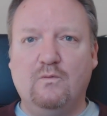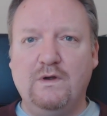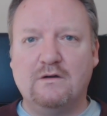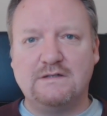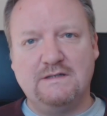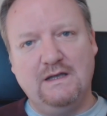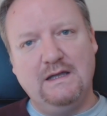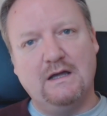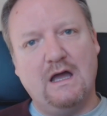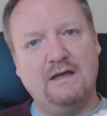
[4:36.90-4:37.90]
we are
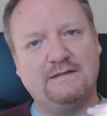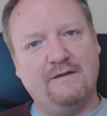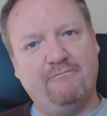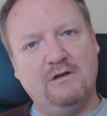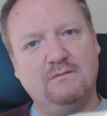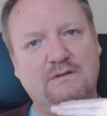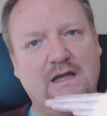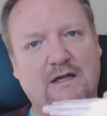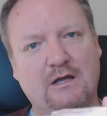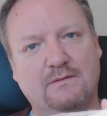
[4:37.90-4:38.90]
seeing, as every
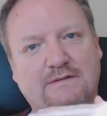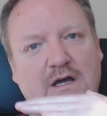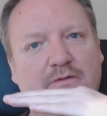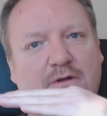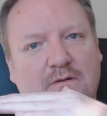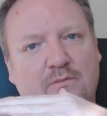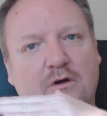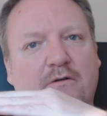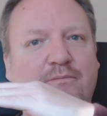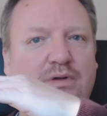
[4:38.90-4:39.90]
update comes out, the number
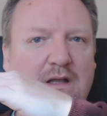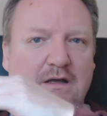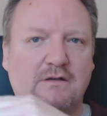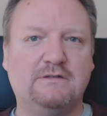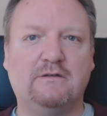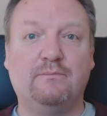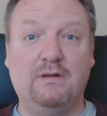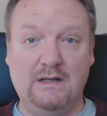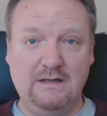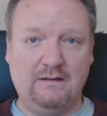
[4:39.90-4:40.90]
of players that
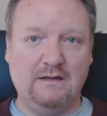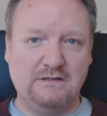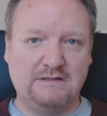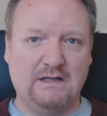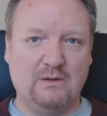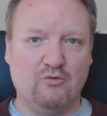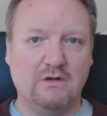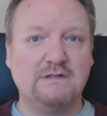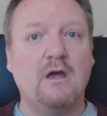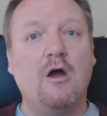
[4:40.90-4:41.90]
play Interstellar
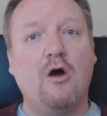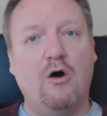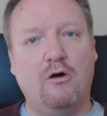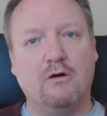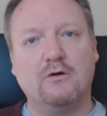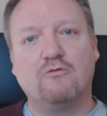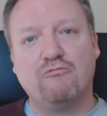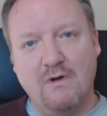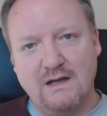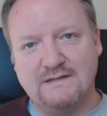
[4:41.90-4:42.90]
Marines are
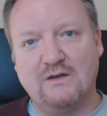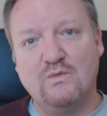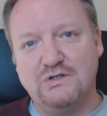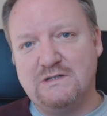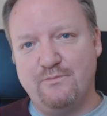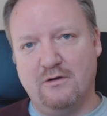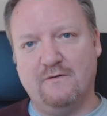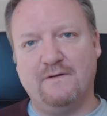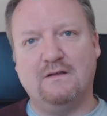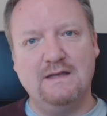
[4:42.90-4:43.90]
rising, which is
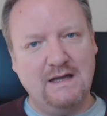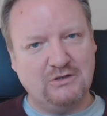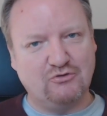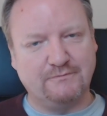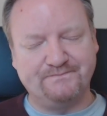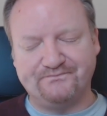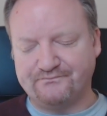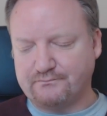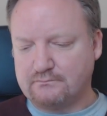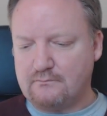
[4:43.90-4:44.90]
perfectly natural.
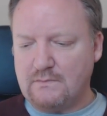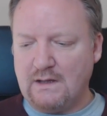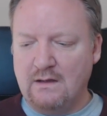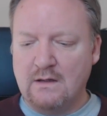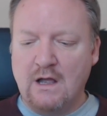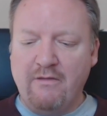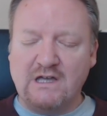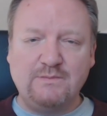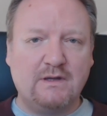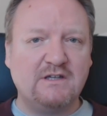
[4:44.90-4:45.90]

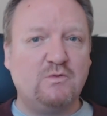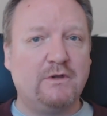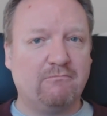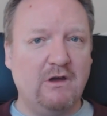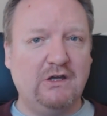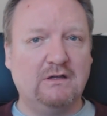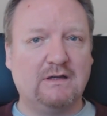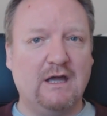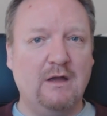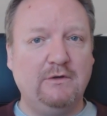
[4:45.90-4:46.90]
That's because with a regular
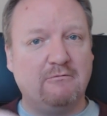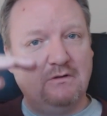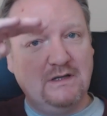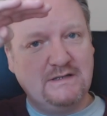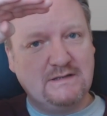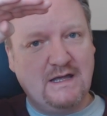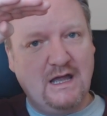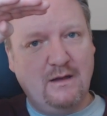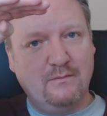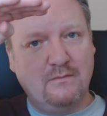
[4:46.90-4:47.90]
game, you release a
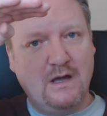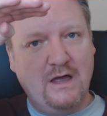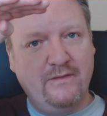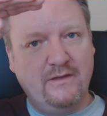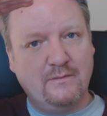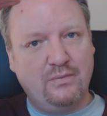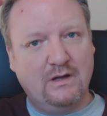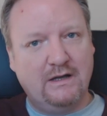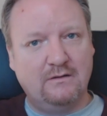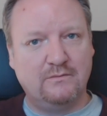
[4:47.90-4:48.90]
game and then the
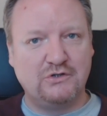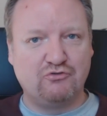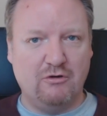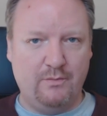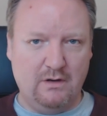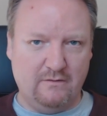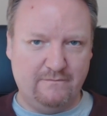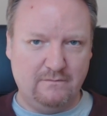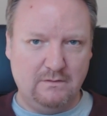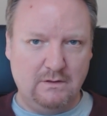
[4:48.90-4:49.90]
player numbers drop off.